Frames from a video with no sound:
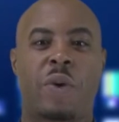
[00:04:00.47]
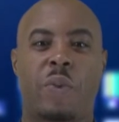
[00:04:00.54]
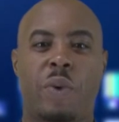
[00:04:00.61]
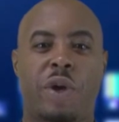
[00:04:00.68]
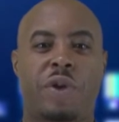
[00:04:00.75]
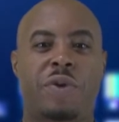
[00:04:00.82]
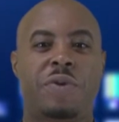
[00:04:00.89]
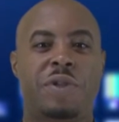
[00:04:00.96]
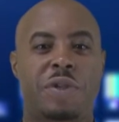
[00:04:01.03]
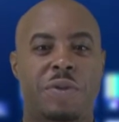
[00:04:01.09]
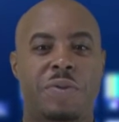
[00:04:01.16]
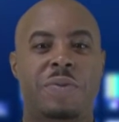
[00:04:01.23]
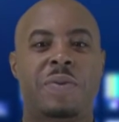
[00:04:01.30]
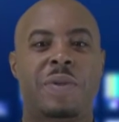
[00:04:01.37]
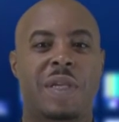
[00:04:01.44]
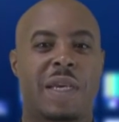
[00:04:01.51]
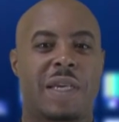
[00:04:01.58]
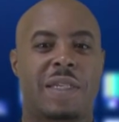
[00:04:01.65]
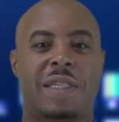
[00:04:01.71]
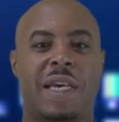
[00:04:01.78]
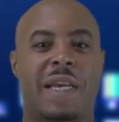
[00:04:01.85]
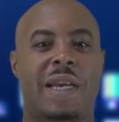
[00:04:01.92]
where you too can
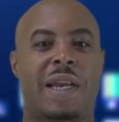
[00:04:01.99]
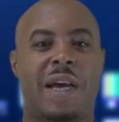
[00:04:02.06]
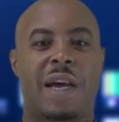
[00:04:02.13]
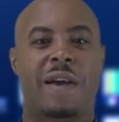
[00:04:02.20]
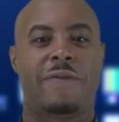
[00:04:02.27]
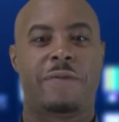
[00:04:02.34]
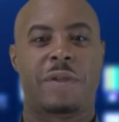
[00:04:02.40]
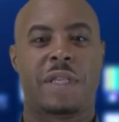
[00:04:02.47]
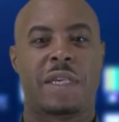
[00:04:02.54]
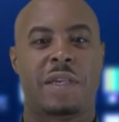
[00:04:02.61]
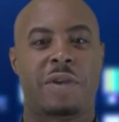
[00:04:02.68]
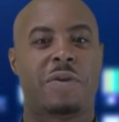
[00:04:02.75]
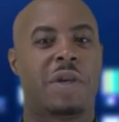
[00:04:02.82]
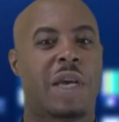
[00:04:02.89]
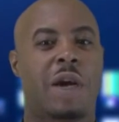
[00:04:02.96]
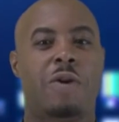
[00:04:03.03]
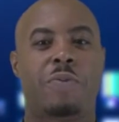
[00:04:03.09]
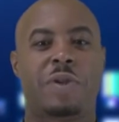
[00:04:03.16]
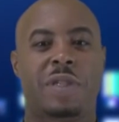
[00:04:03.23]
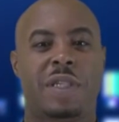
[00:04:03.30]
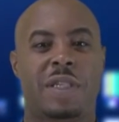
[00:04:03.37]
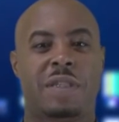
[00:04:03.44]
chat live with a Yokogawa
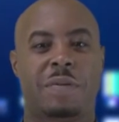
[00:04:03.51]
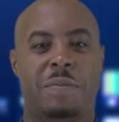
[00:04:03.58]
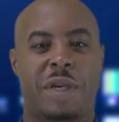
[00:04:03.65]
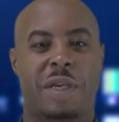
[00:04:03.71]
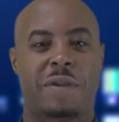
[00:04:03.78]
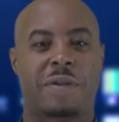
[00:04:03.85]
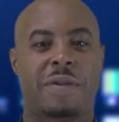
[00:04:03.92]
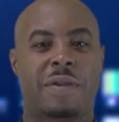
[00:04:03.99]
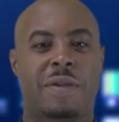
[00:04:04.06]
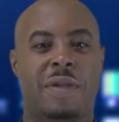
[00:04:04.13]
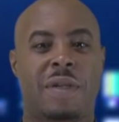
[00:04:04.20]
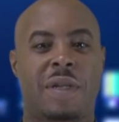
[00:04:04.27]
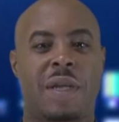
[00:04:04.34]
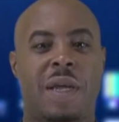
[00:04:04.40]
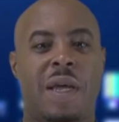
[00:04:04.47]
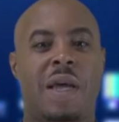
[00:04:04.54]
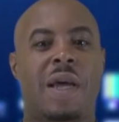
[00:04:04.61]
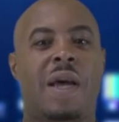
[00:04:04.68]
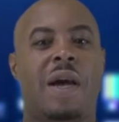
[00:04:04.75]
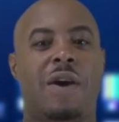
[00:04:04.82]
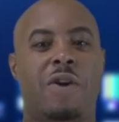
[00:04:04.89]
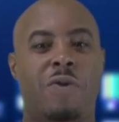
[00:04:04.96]
precision maker.
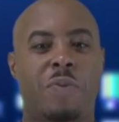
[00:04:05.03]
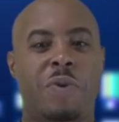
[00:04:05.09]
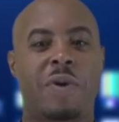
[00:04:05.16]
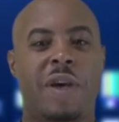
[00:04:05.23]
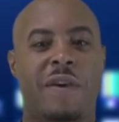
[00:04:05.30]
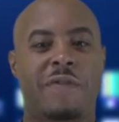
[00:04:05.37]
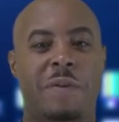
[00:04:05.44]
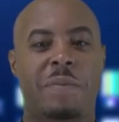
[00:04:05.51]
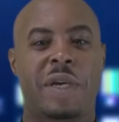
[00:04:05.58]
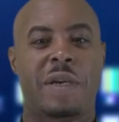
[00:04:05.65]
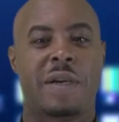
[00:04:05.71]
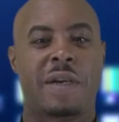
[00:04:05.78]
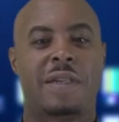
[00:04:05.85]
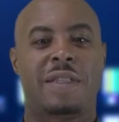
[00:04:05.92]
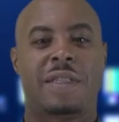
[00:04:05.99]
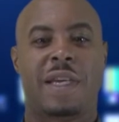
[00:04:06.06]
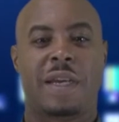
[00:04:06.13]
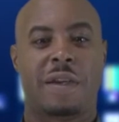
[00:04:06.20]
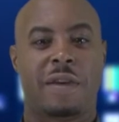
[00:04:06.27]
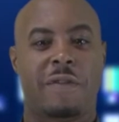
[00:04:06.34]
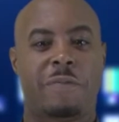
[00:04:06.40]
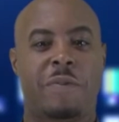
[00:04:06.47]
I hope you have a better
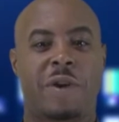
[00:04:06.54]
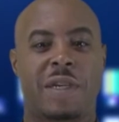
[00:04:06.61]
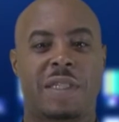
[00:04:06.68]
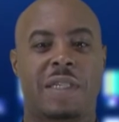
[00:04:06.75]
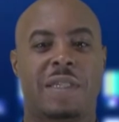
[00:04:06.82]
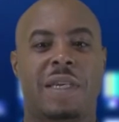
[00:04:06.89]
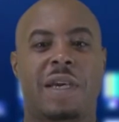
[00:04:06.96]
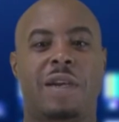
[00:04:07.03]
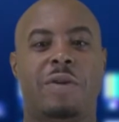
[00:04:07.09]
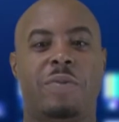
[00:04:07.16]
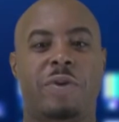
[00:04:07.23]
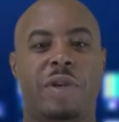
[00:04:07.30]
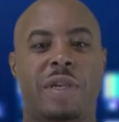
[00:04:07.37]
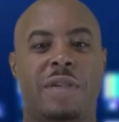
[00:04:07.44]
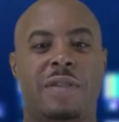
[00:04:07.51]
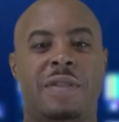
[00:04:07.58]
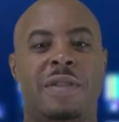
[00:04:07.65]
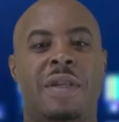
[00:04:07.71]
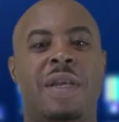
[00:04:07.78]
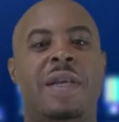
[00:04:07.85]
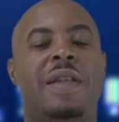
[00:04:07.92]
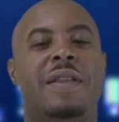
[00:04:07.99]
understanding of process calibrators.
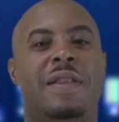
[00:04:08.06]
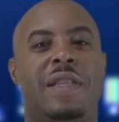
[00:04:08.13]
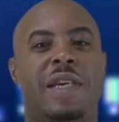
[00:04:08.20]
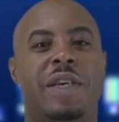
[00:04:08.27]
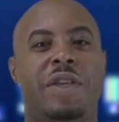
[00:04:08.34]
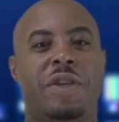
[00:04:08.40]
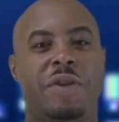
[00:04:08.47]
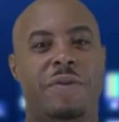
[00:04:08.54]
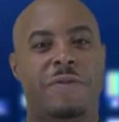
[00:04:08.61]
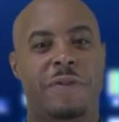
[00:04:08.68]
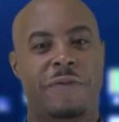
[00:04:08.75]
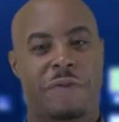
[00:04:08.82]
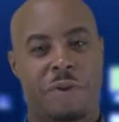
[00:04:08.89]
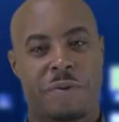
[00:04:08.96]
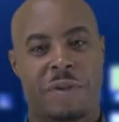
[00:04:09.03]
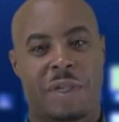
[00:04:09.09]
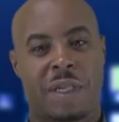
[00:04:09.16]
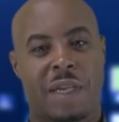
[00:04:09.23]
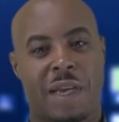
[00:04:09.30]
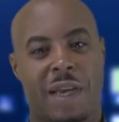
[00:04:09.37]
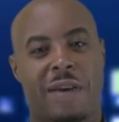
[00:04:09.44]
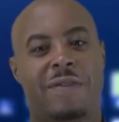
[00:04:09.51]
Thank you for viewing
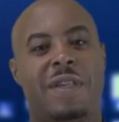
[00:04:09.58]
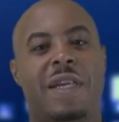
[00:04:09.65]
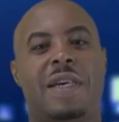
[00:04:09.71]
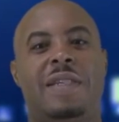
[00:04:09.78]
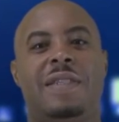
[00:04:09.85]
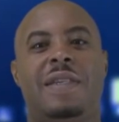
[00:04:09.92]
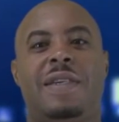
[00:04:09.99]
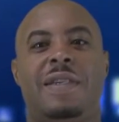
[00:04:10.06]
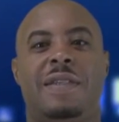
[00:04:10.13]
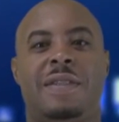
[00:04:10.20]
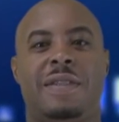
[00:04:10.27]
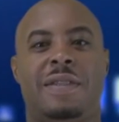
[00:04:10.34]
and have a nice day.